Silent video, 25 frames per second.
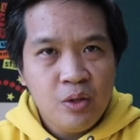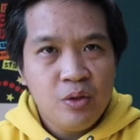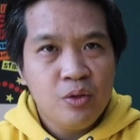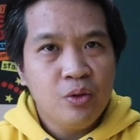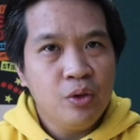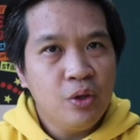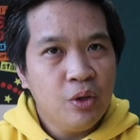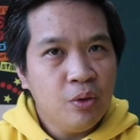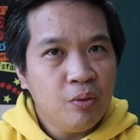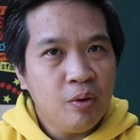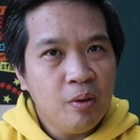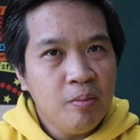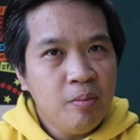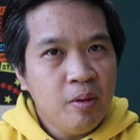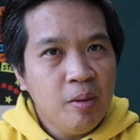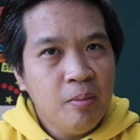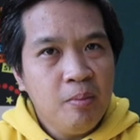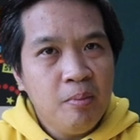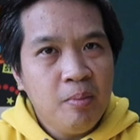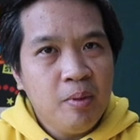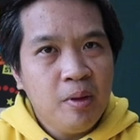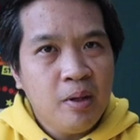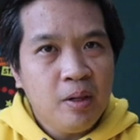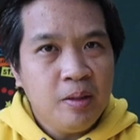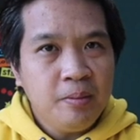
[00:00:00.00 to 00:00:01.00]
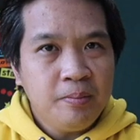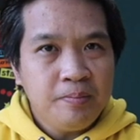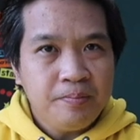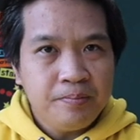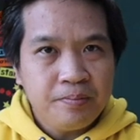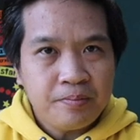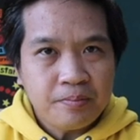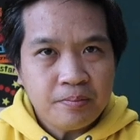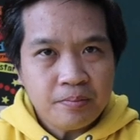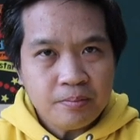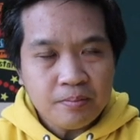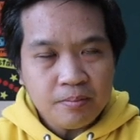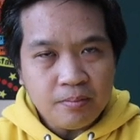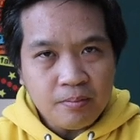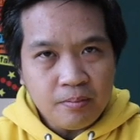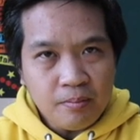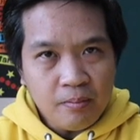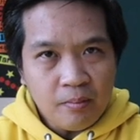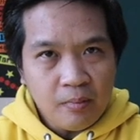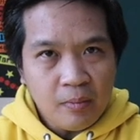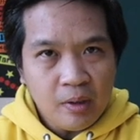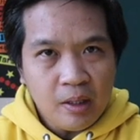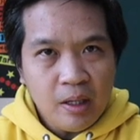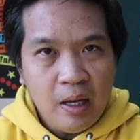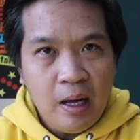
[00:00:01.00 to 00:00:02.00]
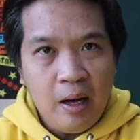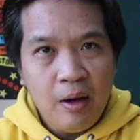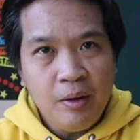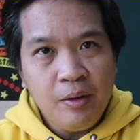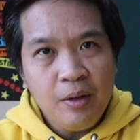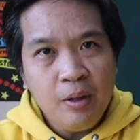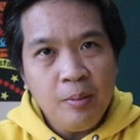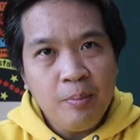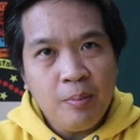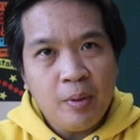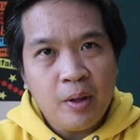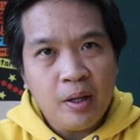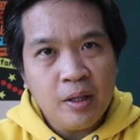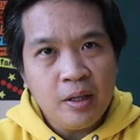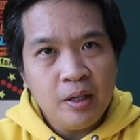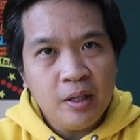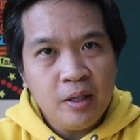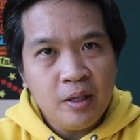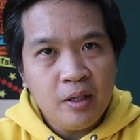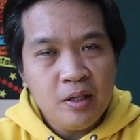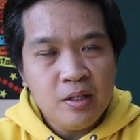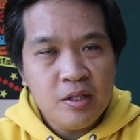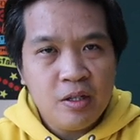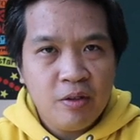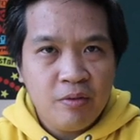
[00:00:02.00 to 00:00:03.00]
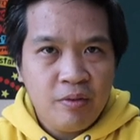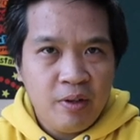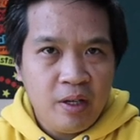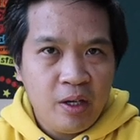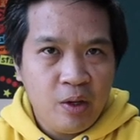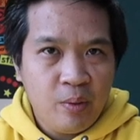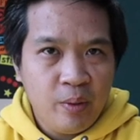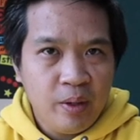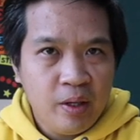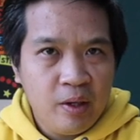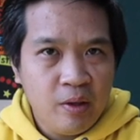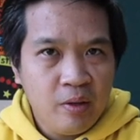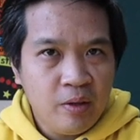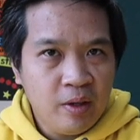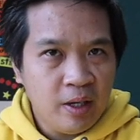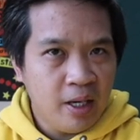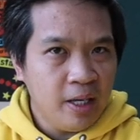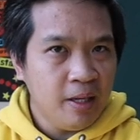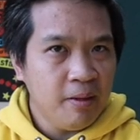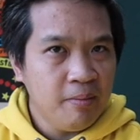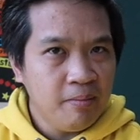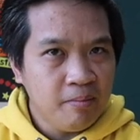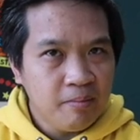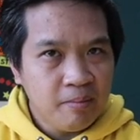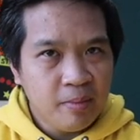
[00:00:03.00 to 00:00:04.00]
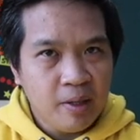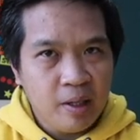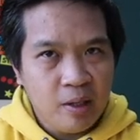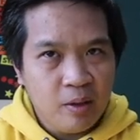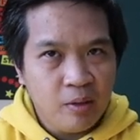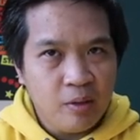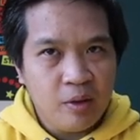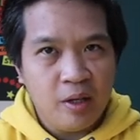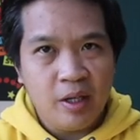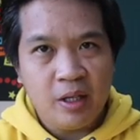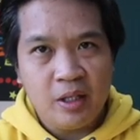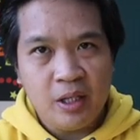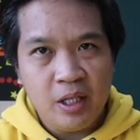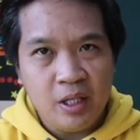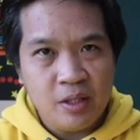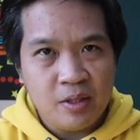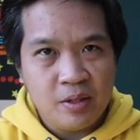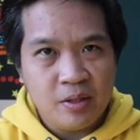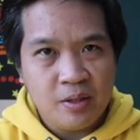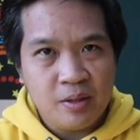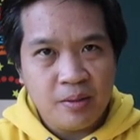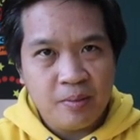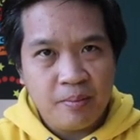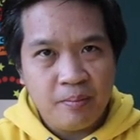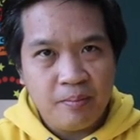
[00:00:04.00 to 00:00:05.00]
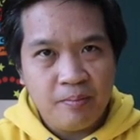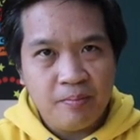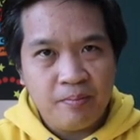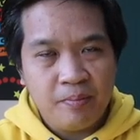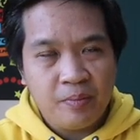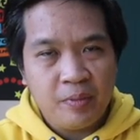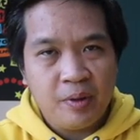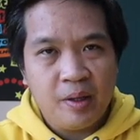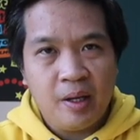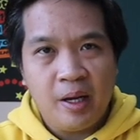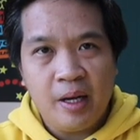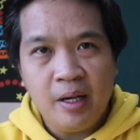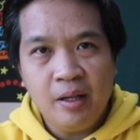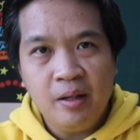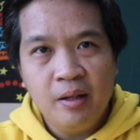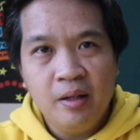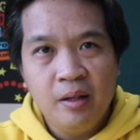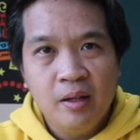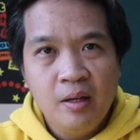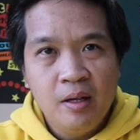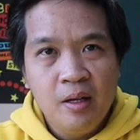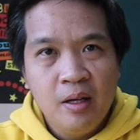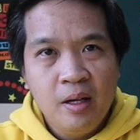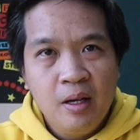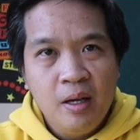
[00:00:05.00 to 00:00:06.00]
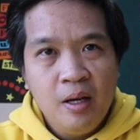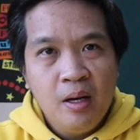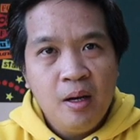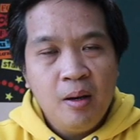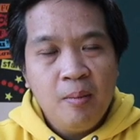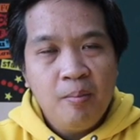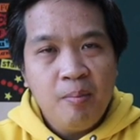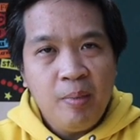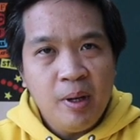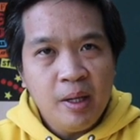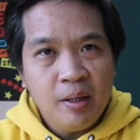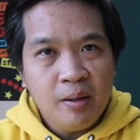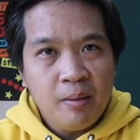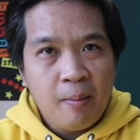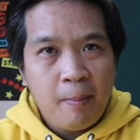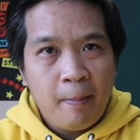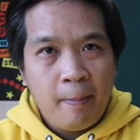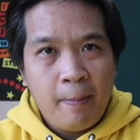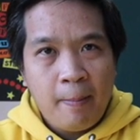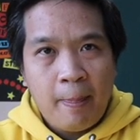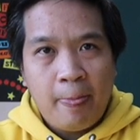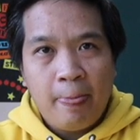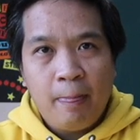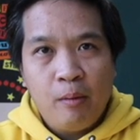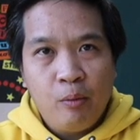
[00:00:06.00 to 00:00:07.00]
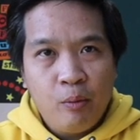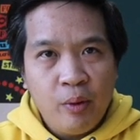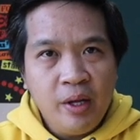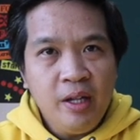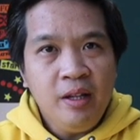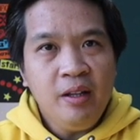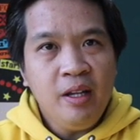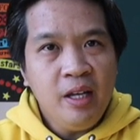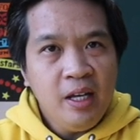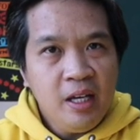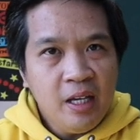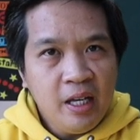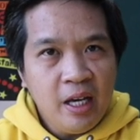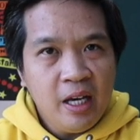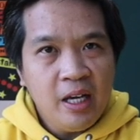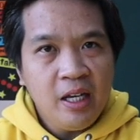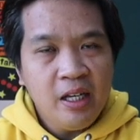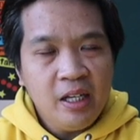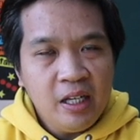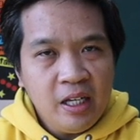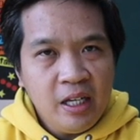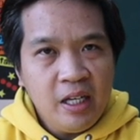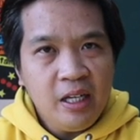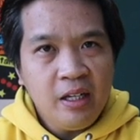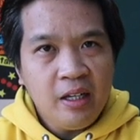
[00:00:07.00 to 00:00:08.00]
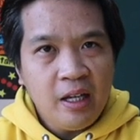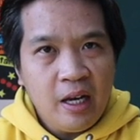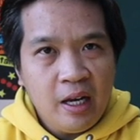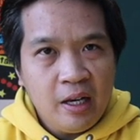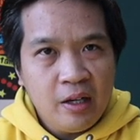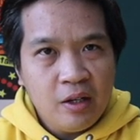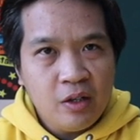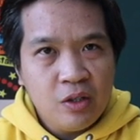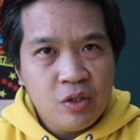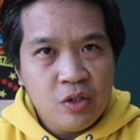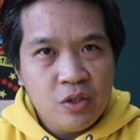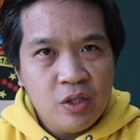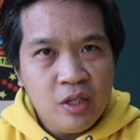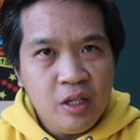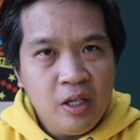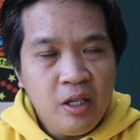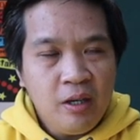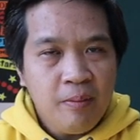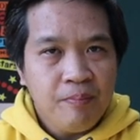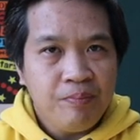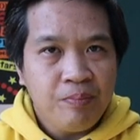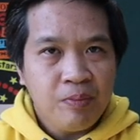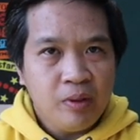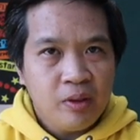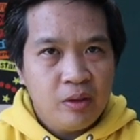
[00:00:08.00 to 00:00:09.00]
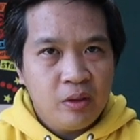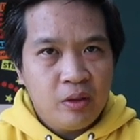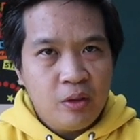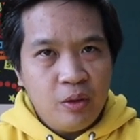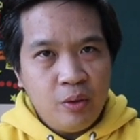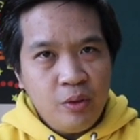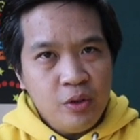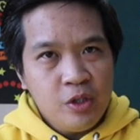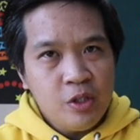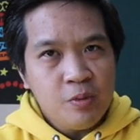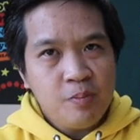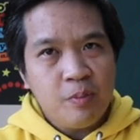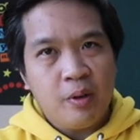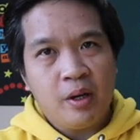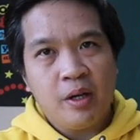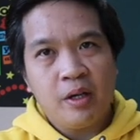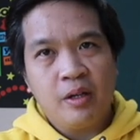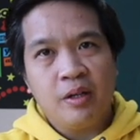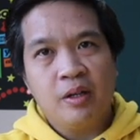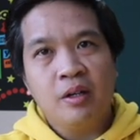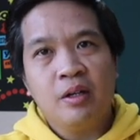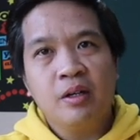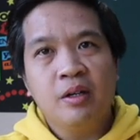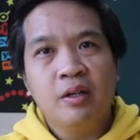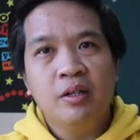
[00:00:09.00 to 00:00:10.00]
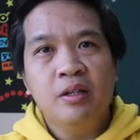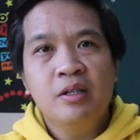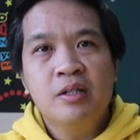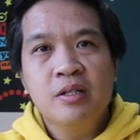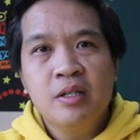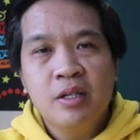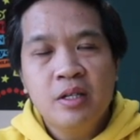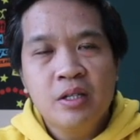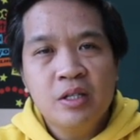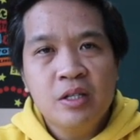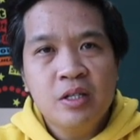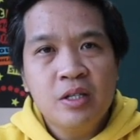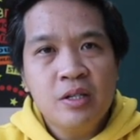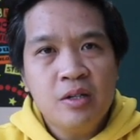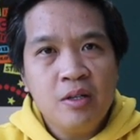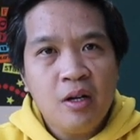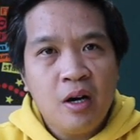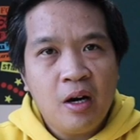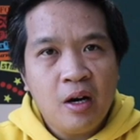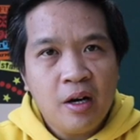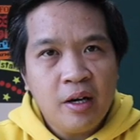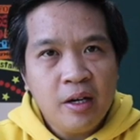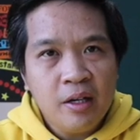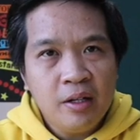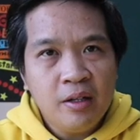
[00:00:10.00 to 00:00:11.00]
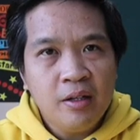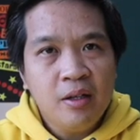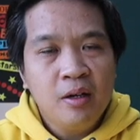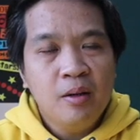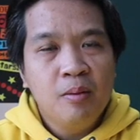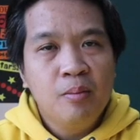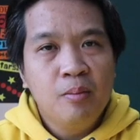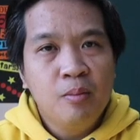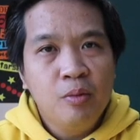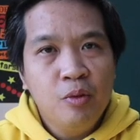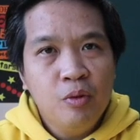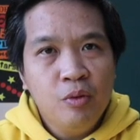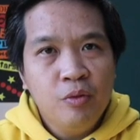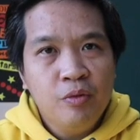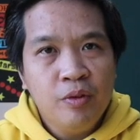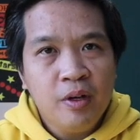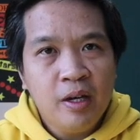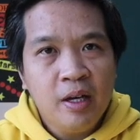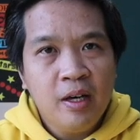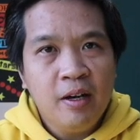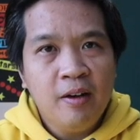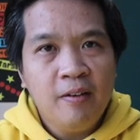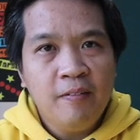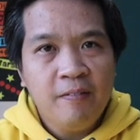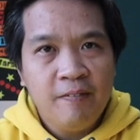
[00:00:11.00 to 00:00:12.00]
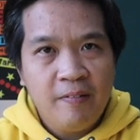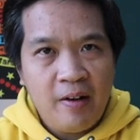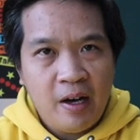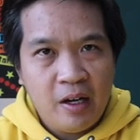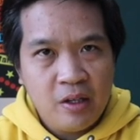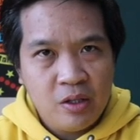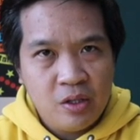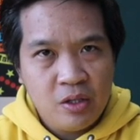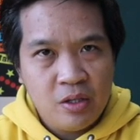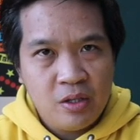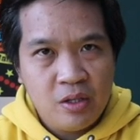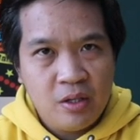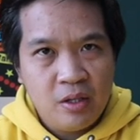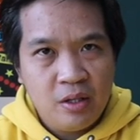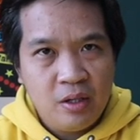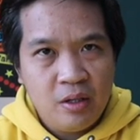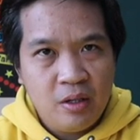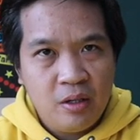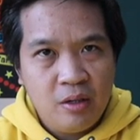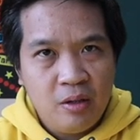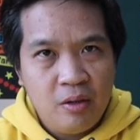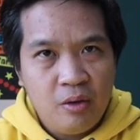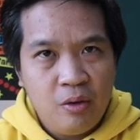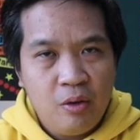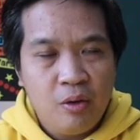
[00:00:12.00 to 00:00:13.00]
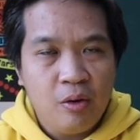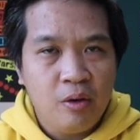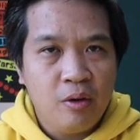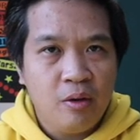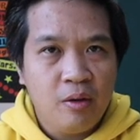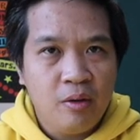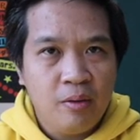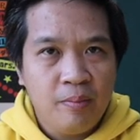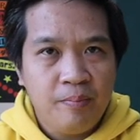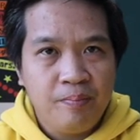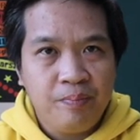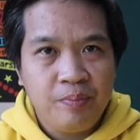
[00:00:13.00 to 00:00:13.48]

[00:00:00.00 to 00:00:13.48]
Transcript: Do you remember how the particles of liquid look like? They look like this, right? But when they gain heat energy, those particles start moving fast, or